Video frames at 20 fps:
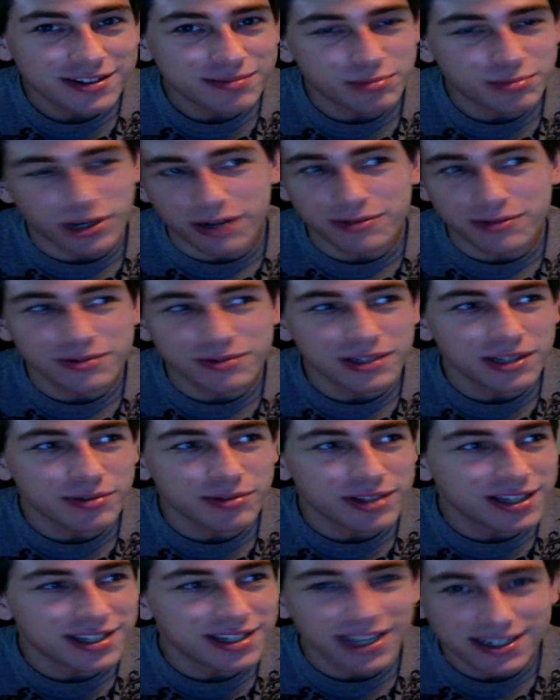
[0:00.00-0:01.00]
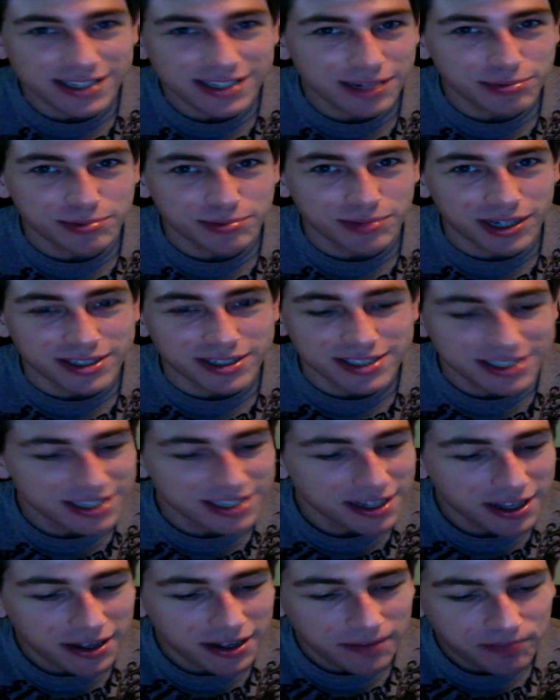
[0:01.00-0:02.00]
probably within the next couple months
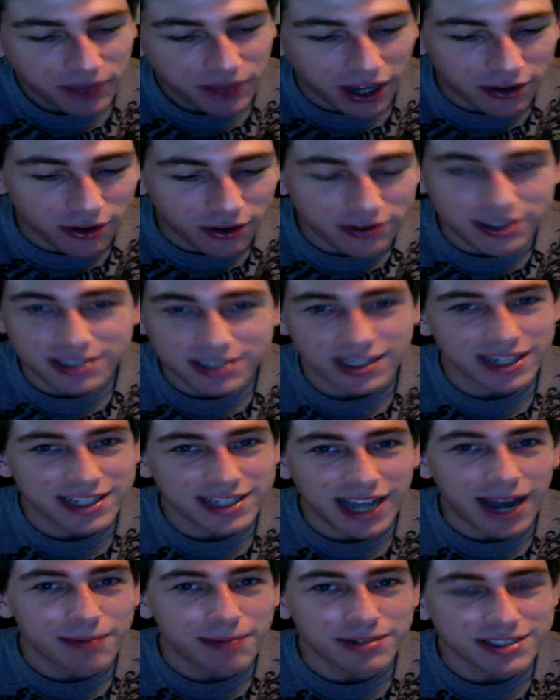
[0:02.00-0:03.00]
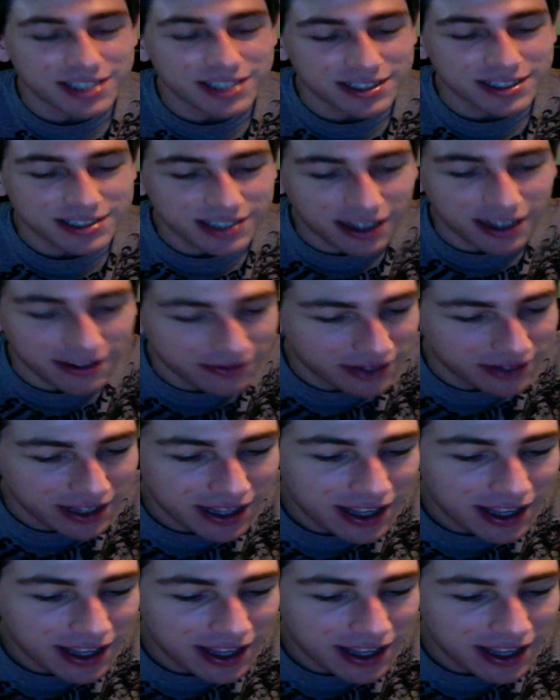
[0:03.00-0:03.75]
on all these like tablets and stuff.